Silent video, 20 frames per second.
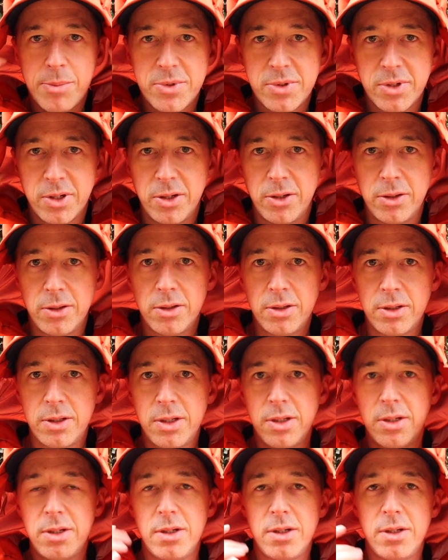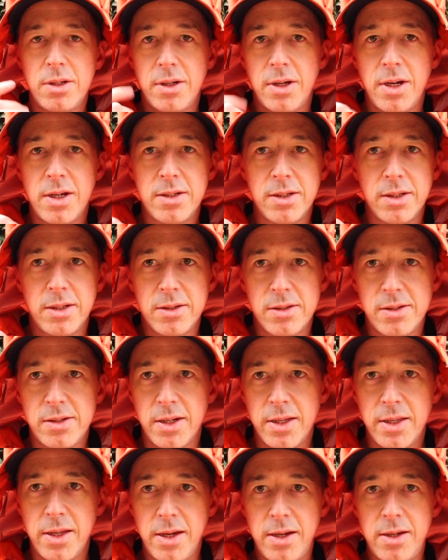too, as you can
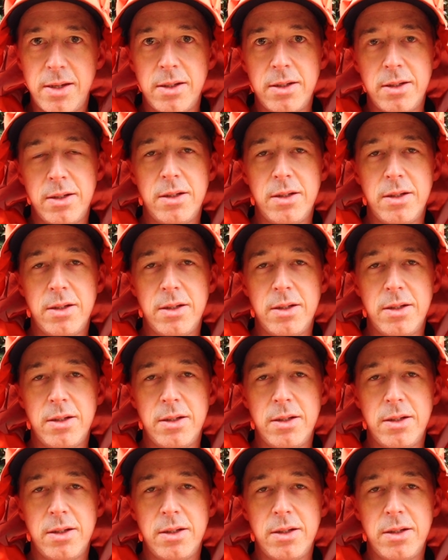see there.